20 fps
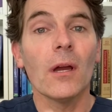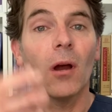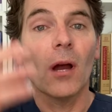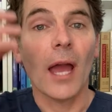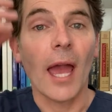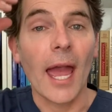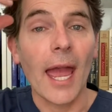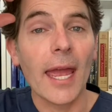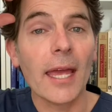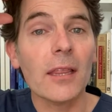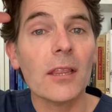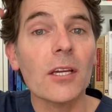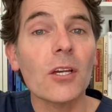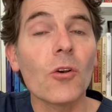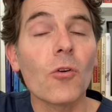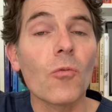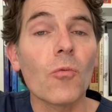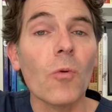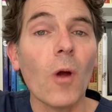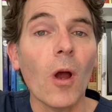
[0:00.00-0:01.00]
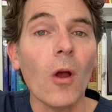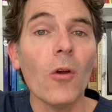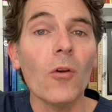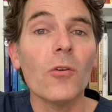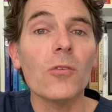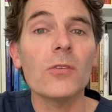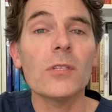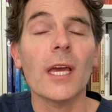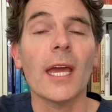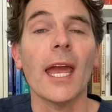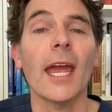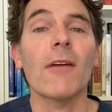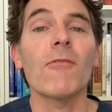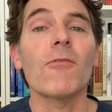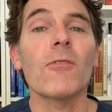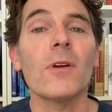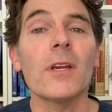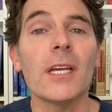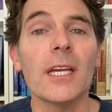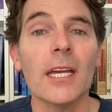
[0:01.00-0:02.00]
antler grows
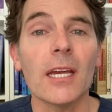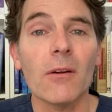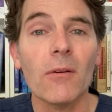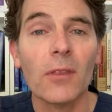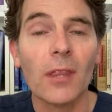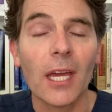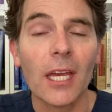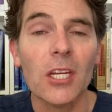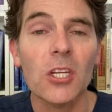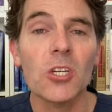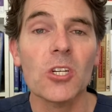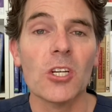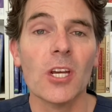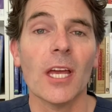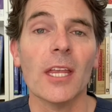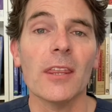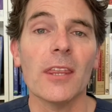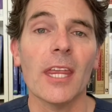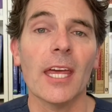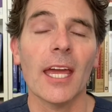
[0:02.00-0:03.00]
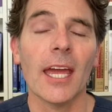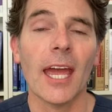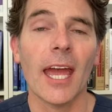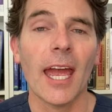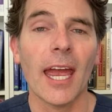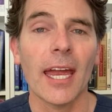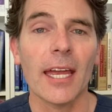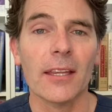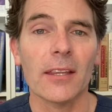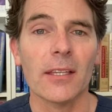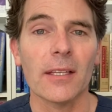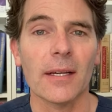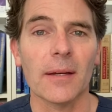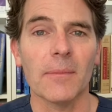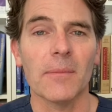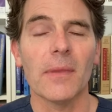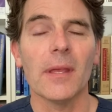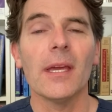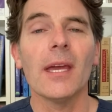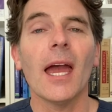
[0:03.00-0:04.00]
every year and they shed their antler.
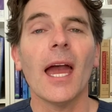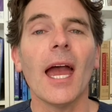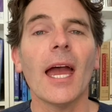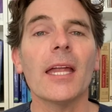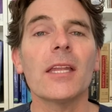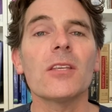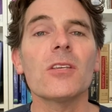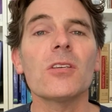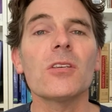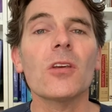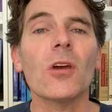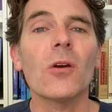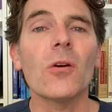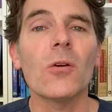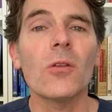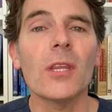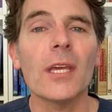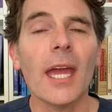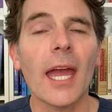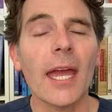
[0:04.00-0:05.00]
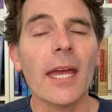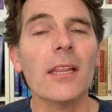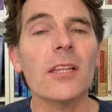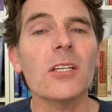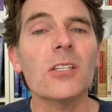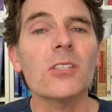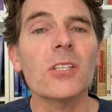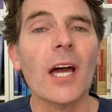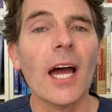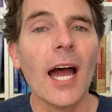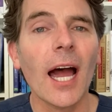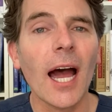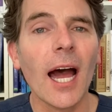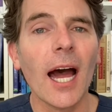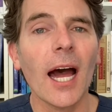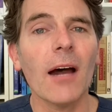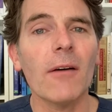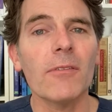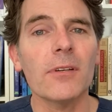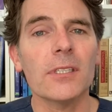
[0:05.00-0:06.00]
And so the antlers are
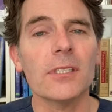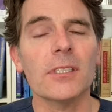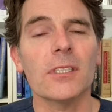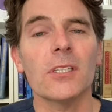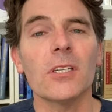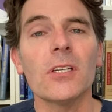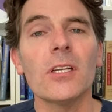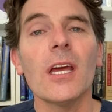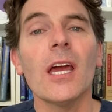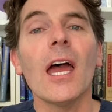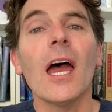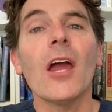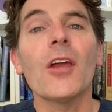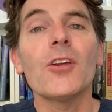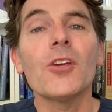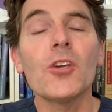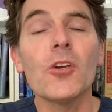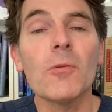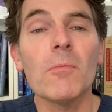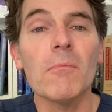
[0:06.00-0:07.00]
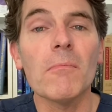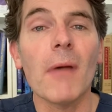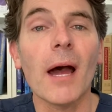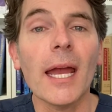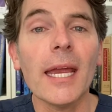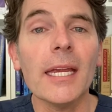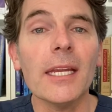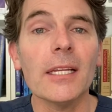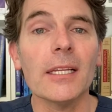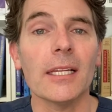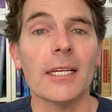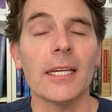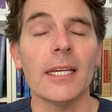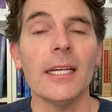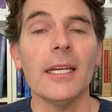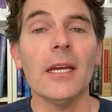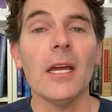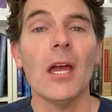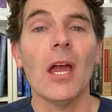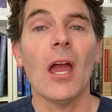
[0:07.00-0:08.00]
harvested
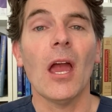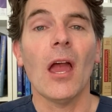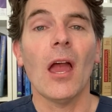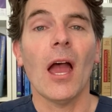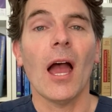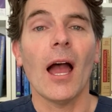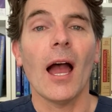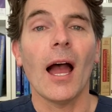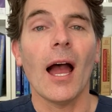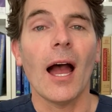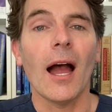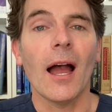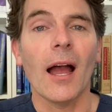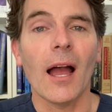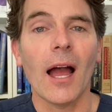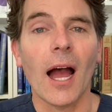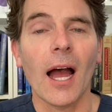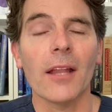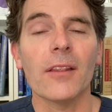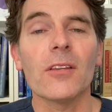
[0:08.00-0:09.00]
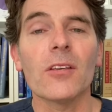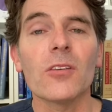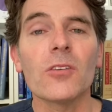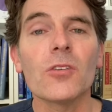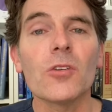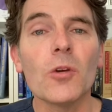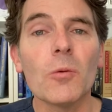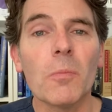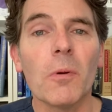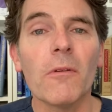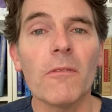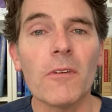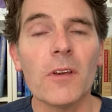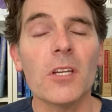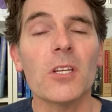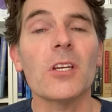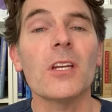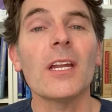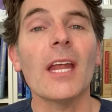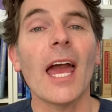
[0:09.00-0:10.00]
humanely under
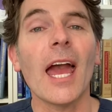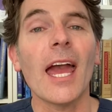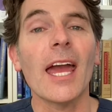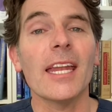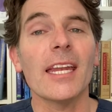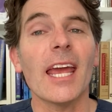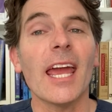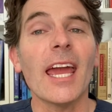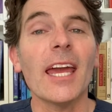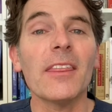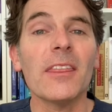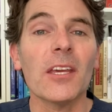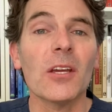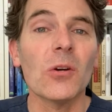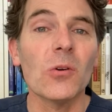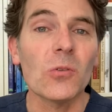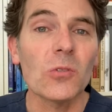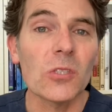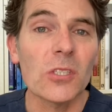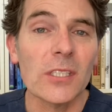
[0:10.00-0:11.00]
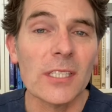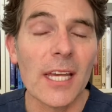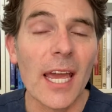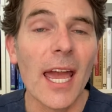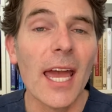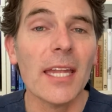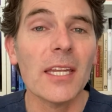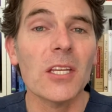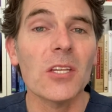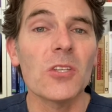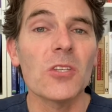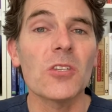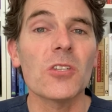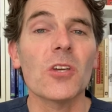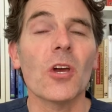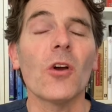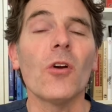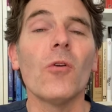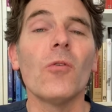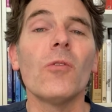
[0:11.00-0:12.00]
supervision and ethical standards
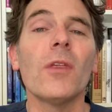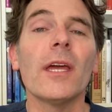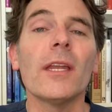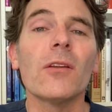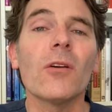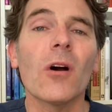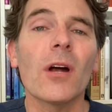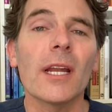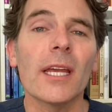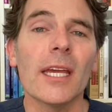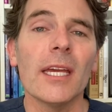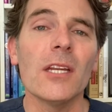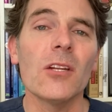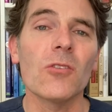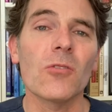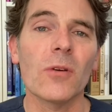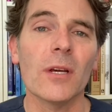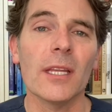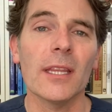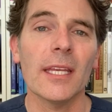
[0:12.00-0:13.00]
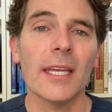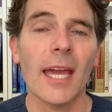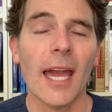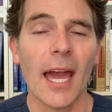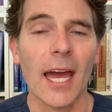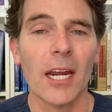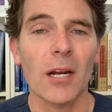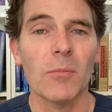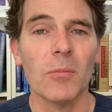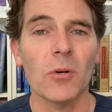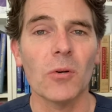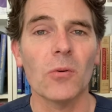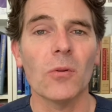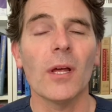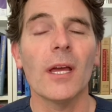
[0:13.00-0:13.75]
so they're not injuring the animal